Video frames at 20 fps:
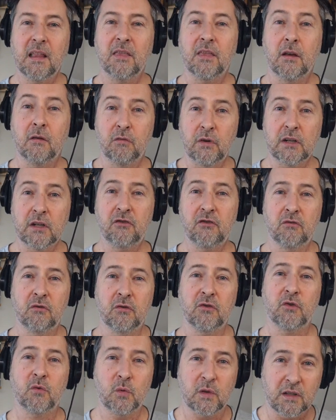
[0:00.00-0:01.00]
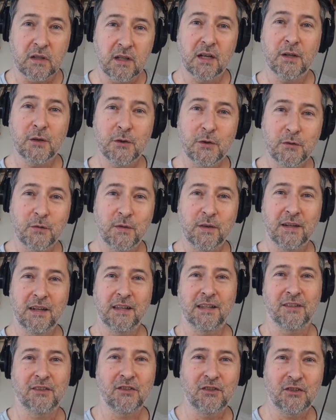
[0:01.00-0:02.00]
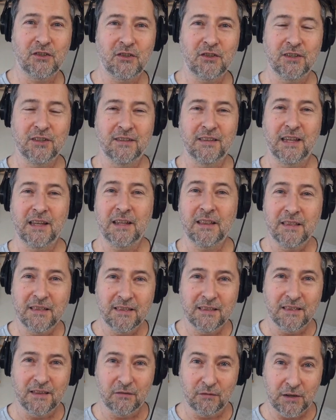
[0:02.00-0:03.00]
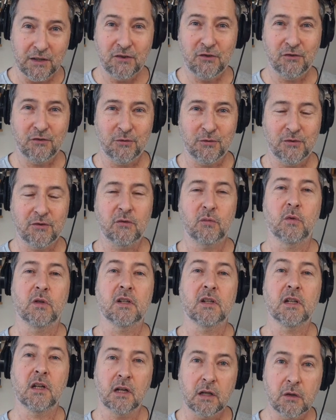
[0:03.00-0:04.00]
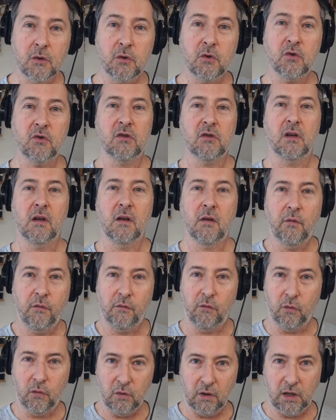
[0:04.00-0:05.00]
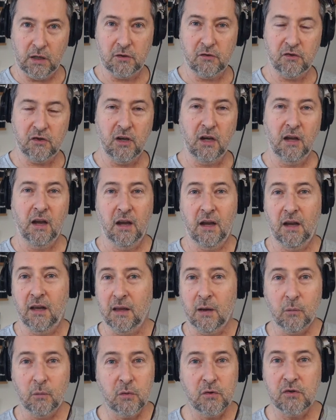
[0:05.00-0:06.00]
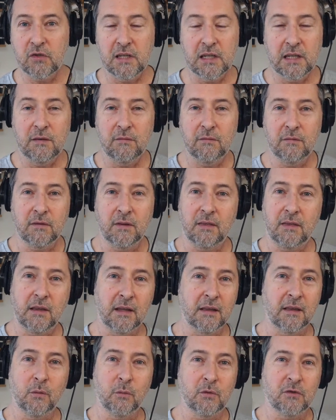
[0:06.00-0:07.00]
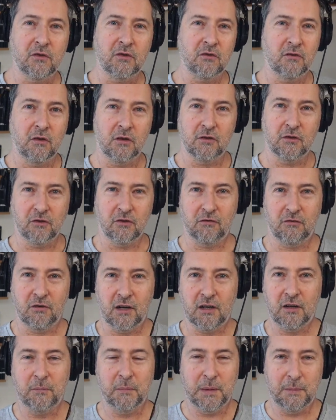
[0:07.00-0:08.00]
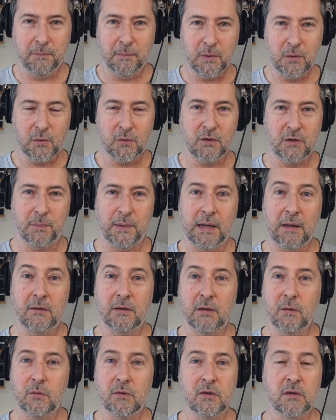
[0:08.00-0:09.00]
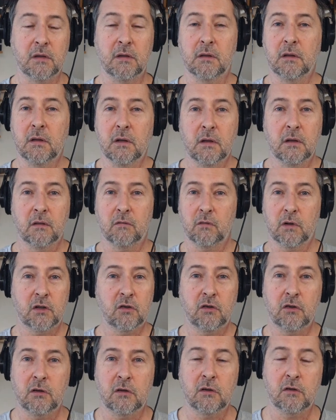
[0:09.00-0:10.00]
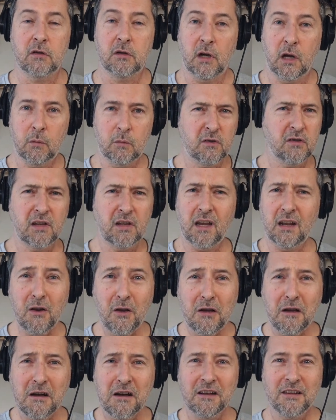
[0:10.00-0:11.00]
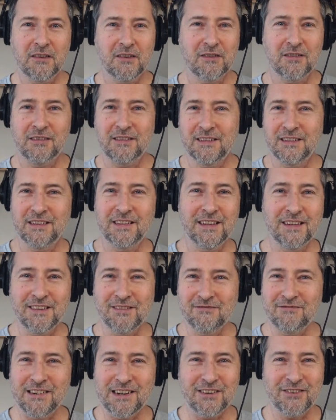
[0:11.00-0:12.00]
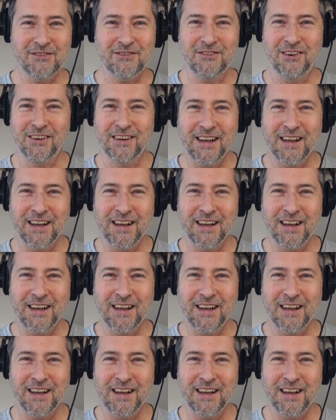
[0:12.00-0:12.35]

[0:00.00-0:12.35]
the restaurants would close for lunch. The restaurants would close for lunch. And that wasn't even the thing that was that struck me most about it was that Russians, I would say, look, there's a restaurant